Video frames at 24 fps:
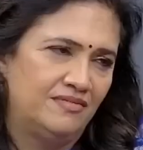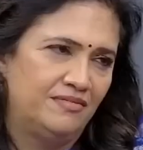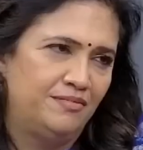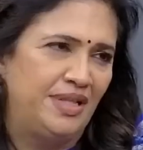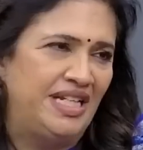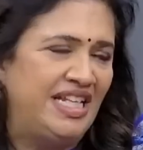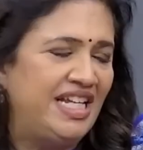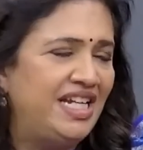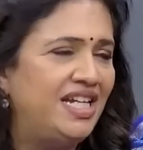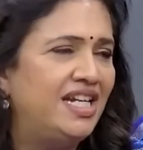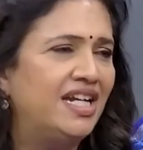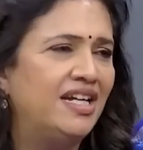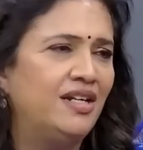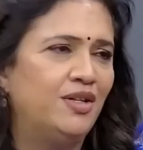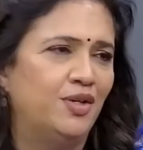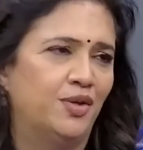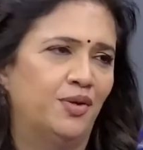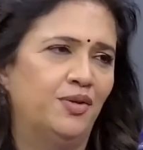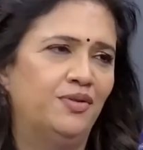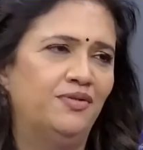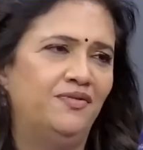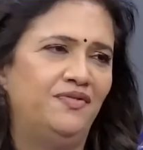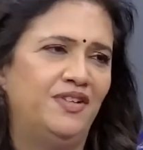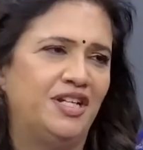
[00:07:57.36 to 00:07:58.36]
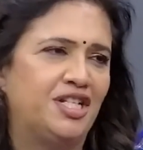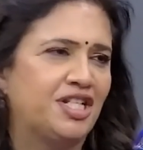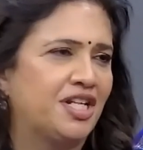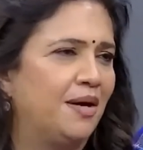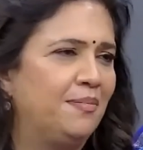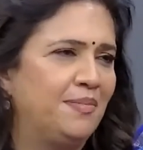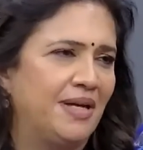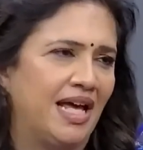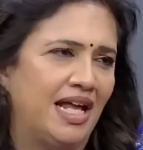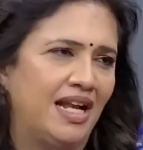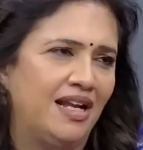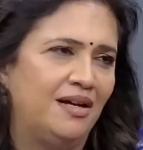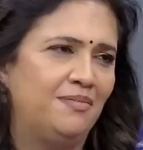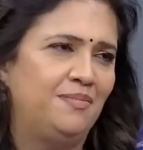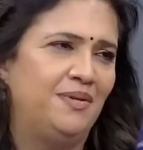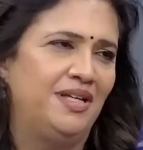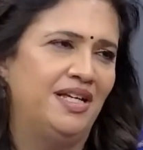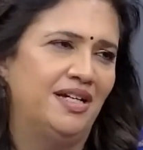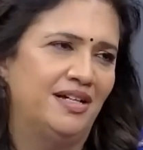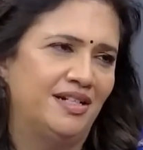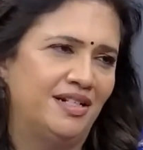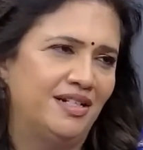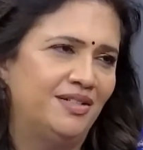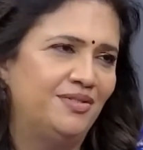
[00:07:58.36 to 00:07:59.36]
But he did, no? Vish ka pyala
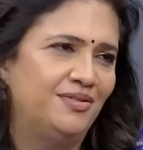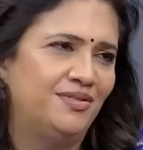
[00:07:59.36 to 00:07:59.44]
piya na